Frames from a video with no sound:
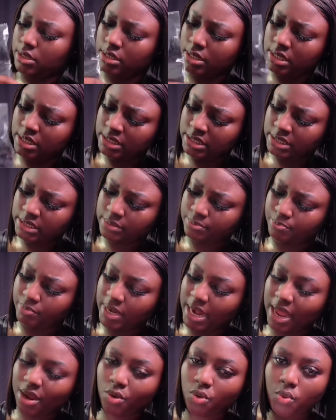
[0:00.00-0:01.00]
this
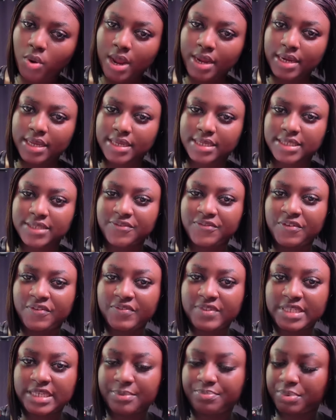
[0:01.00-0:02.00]
black one is
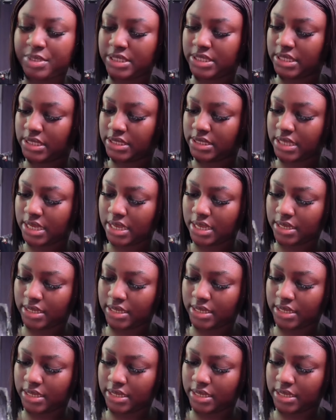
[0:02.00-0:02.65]
50 pieces.